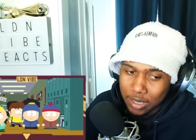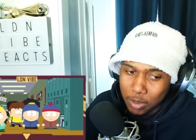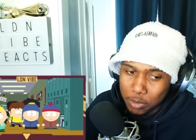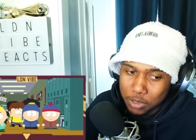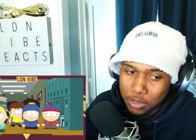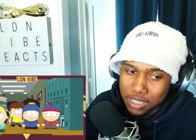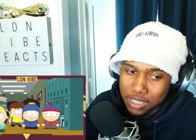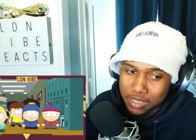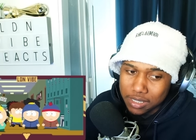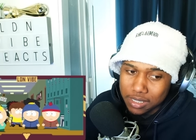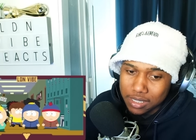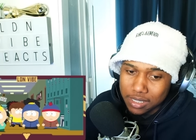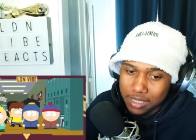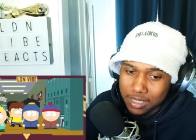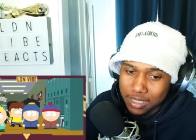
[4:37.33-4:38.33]
Oh,
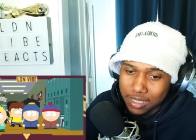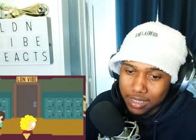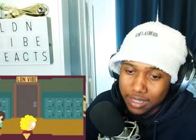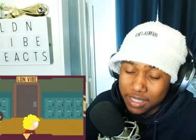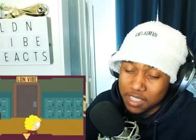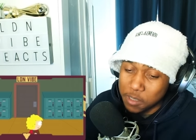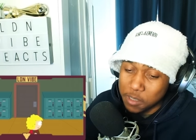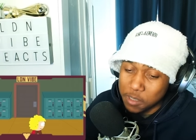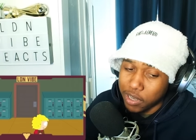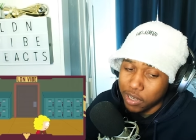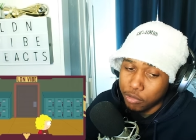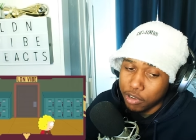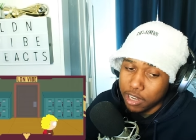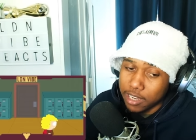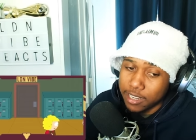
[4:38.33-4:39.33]
Jesus. This is pretty
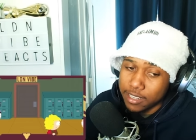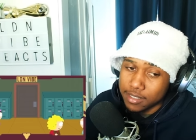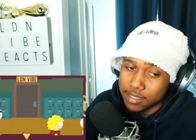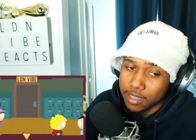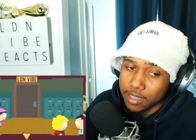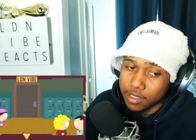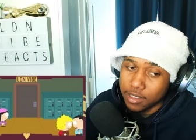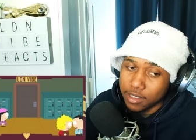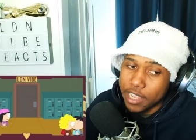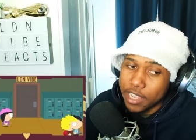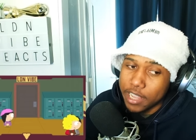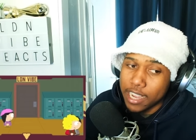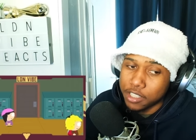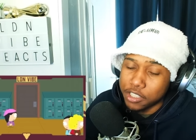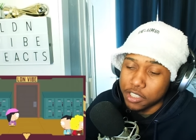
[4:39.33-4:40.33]
realistic, the
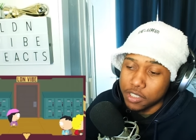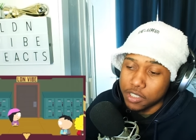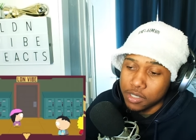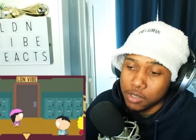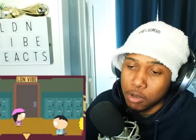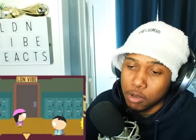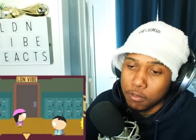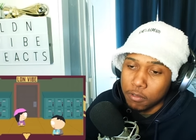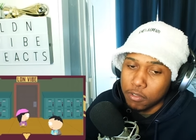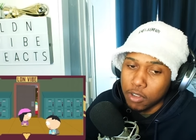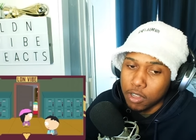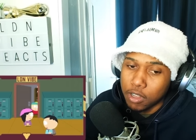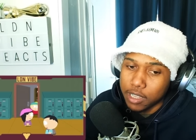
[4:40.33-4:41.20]
reactions of uh, the